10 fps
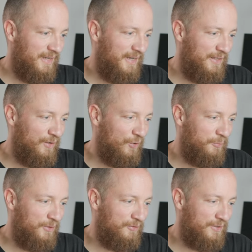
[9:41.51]
I
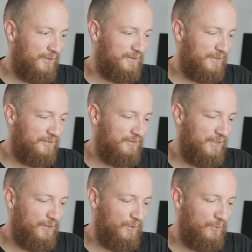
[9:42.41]
hope you found this
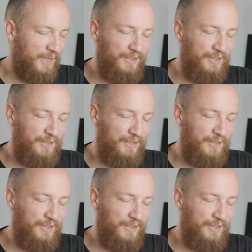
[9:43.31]
video